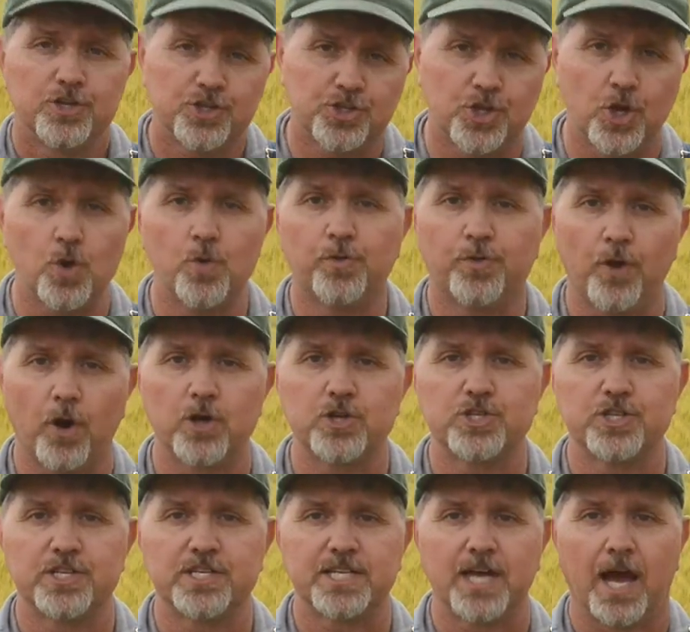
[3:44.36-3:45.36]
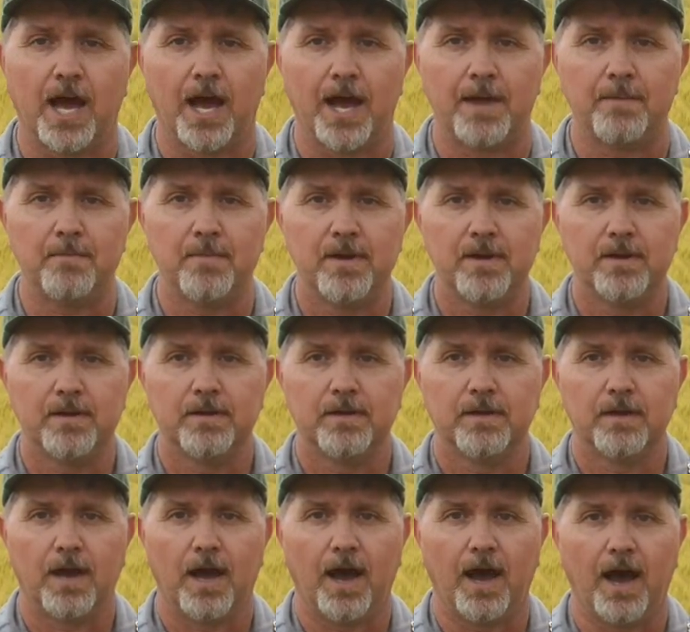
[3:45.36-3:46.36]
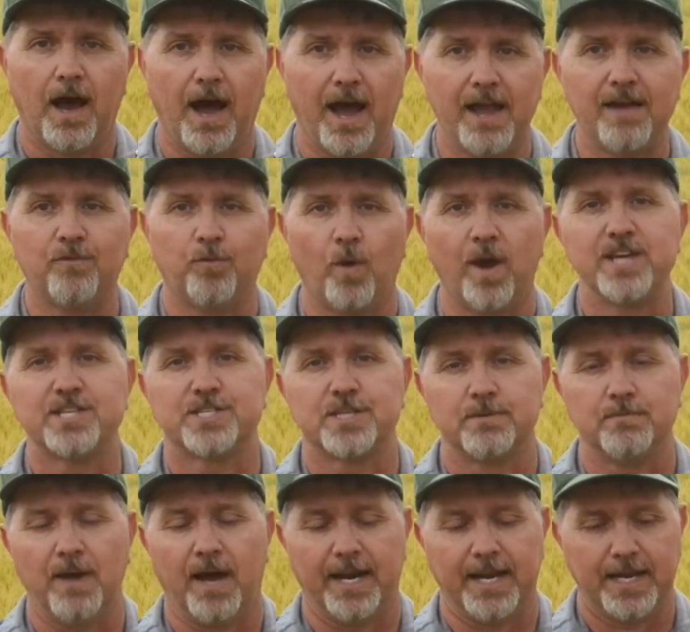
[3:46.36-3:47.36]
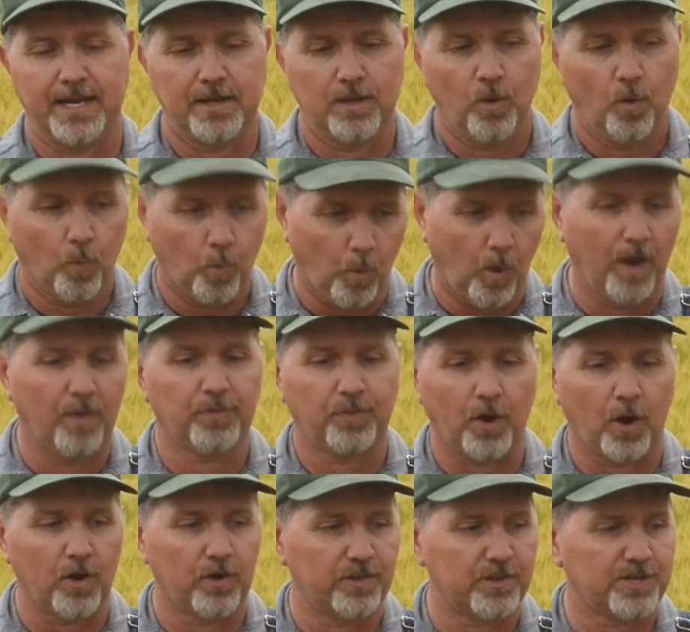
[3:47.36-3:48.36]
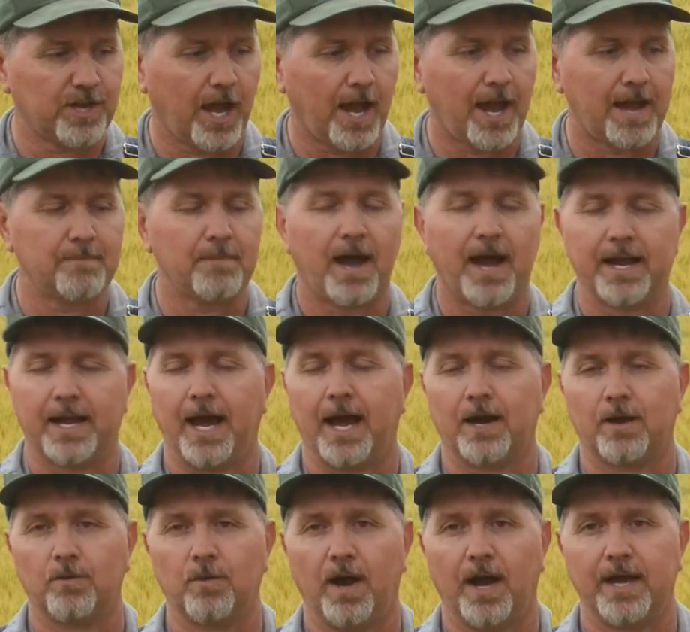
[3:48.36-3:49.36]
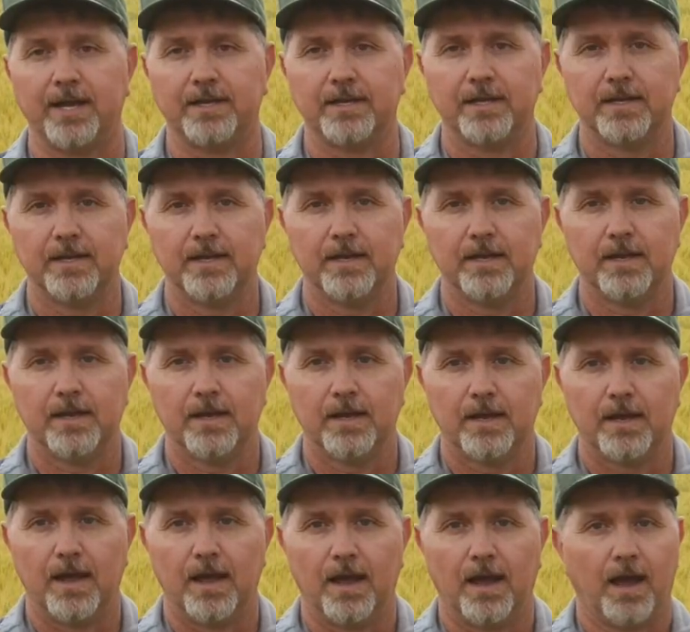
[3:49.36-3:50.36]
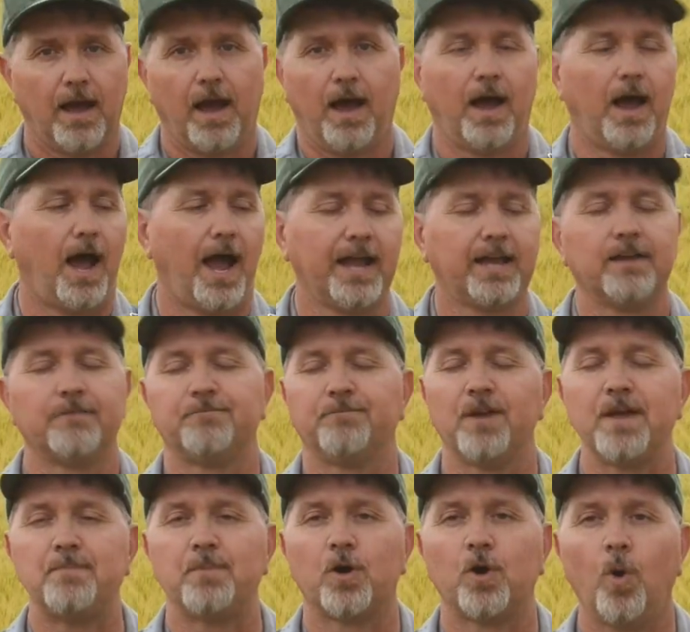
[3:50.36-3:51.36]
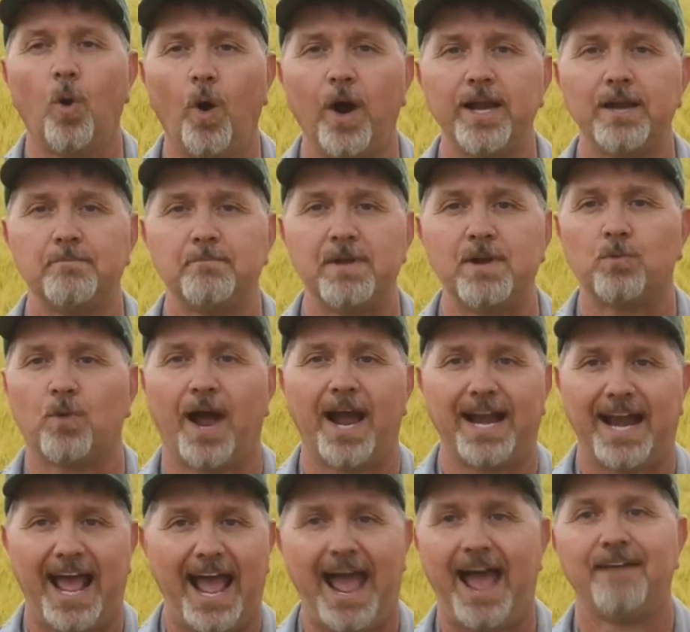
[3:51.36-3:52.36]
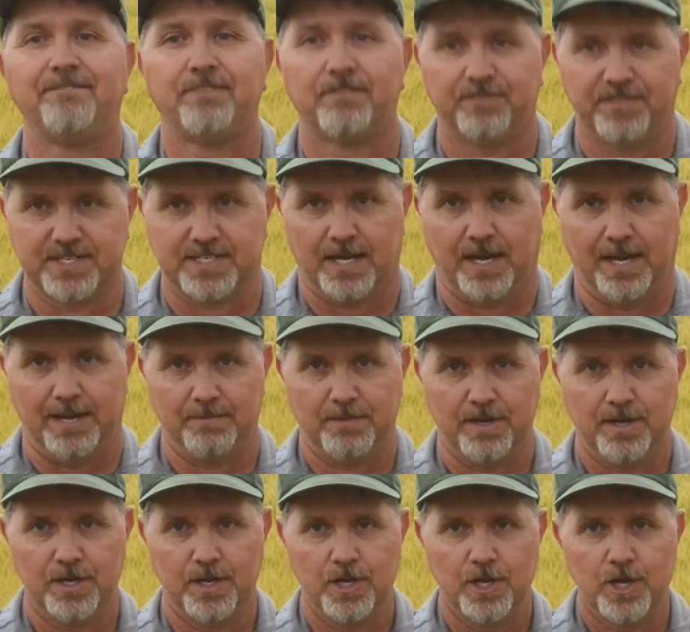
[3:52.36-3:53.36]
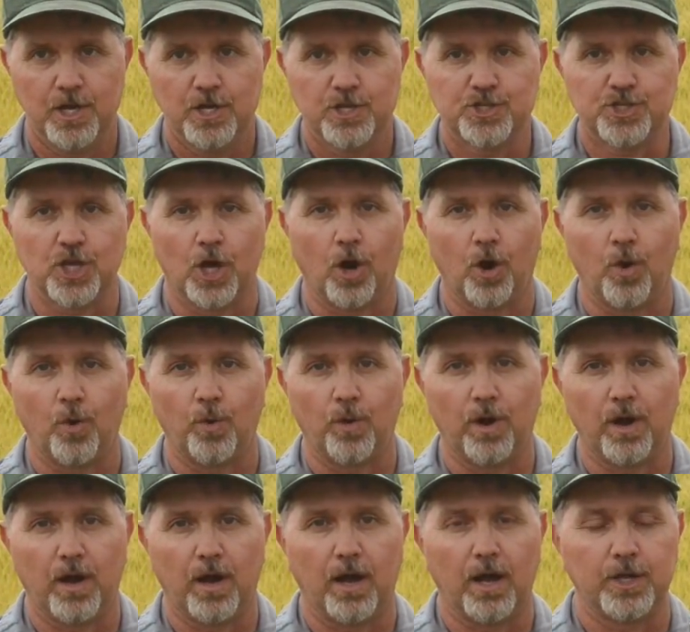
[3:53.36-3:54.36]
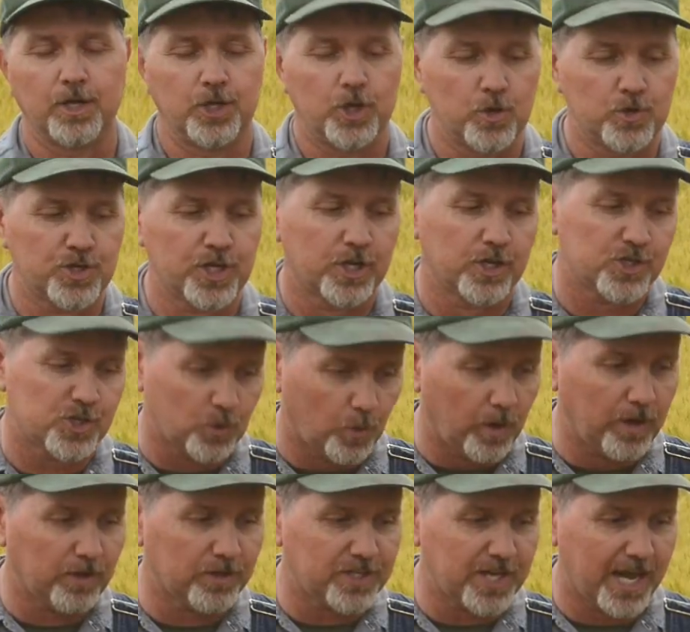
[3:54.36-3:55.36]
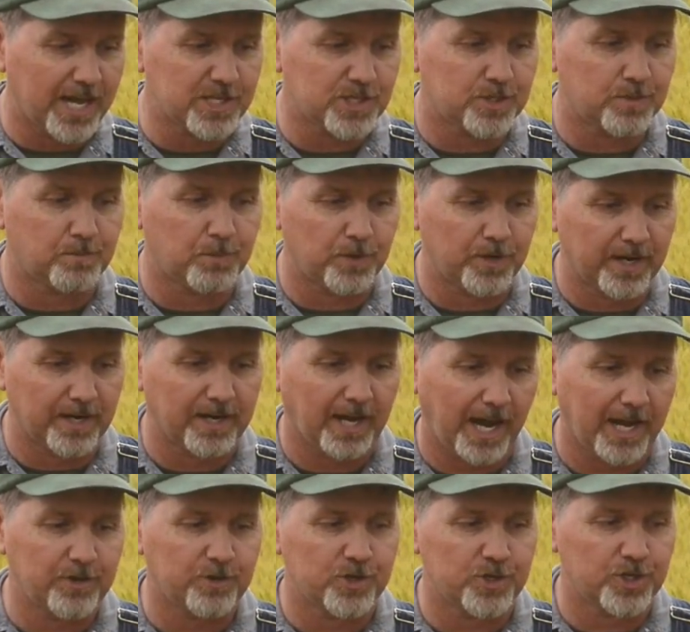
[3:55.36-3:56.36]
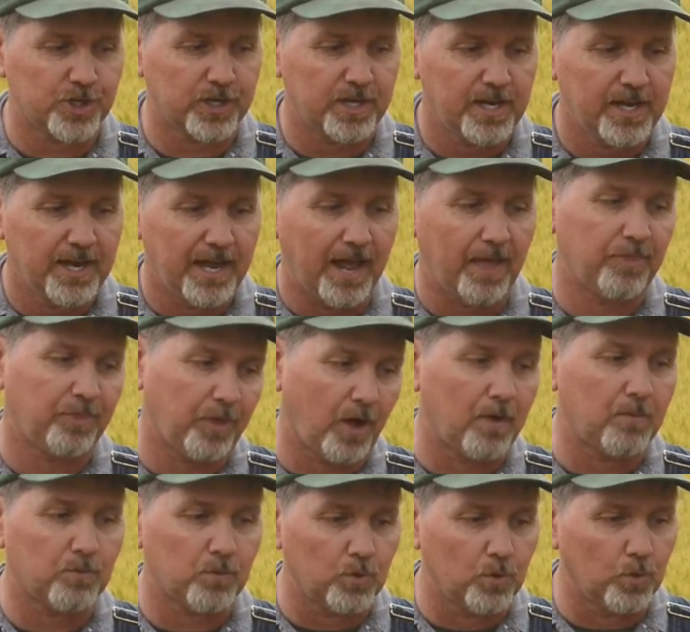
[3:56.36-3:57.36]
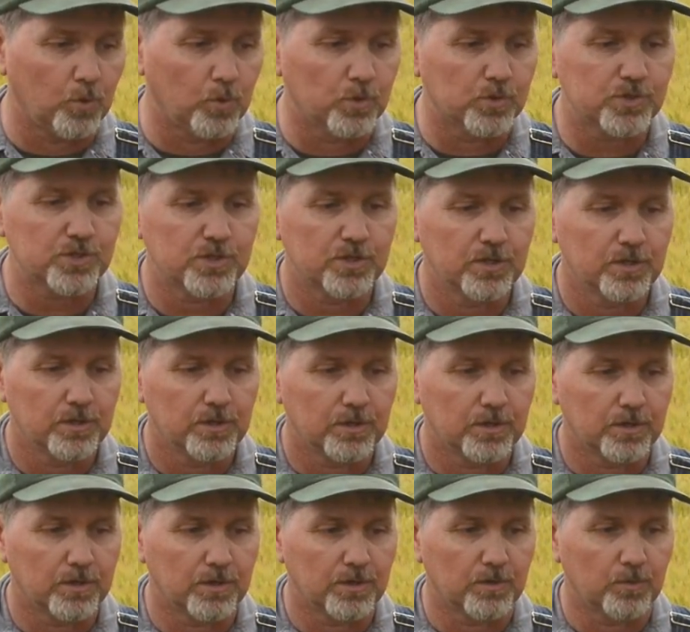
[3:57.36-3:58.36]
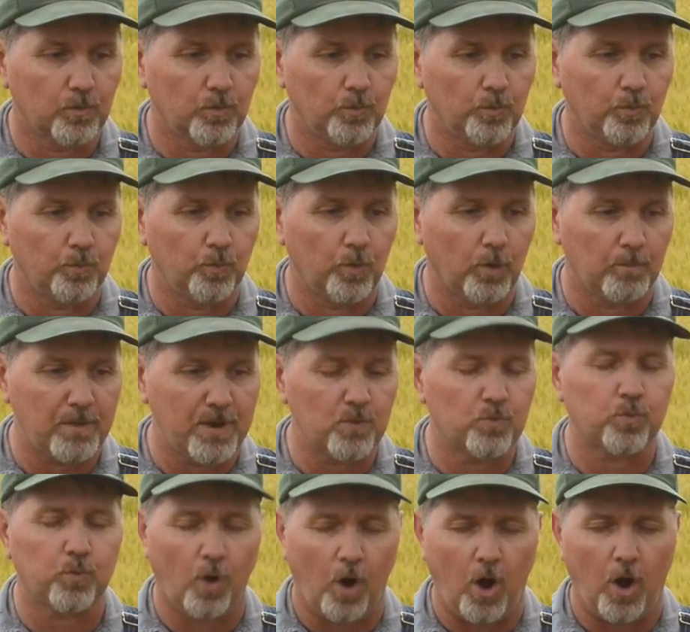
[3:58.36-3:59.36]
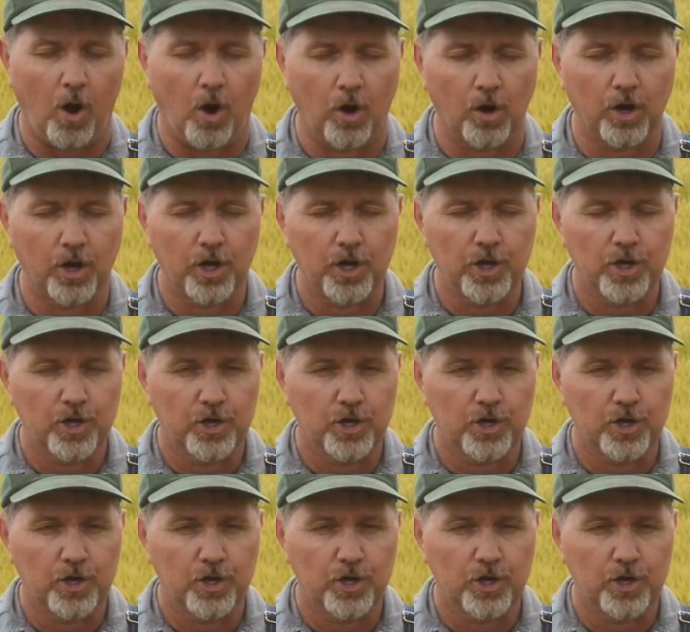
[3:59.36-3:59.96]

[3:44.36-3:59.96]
2/3 of the time I have wasted money. 1/3 of the time I got it right. I could flip a coin and be right half of the time. So using a soil test to predict nitrogen and thumb rules will be wrong